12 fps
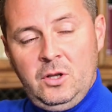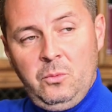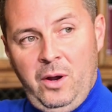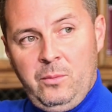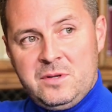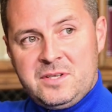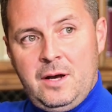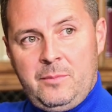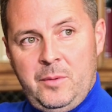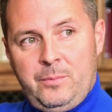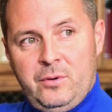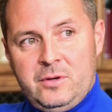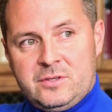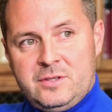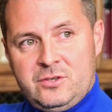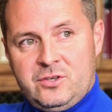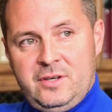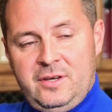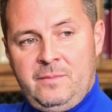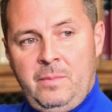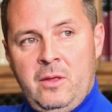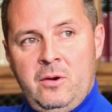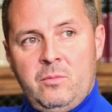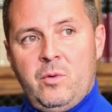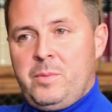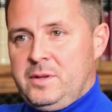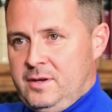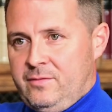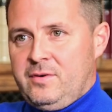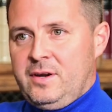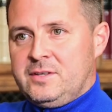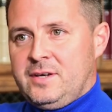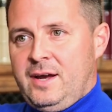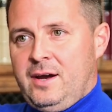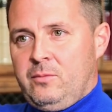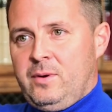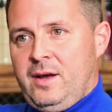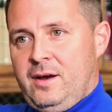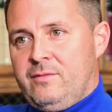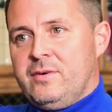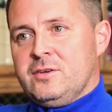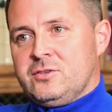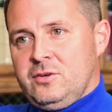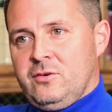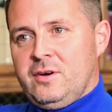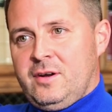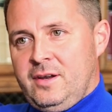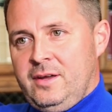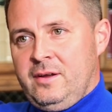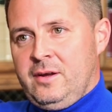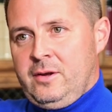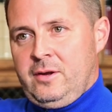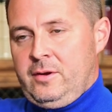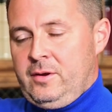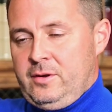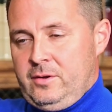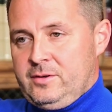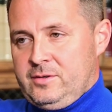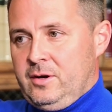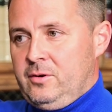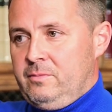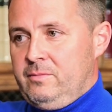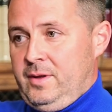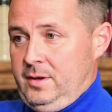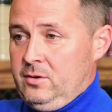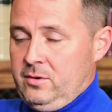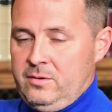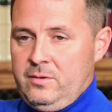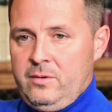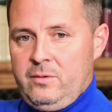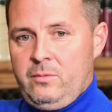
when we'll set up the boys this year, will be differently to how we have historically. So yeah, look,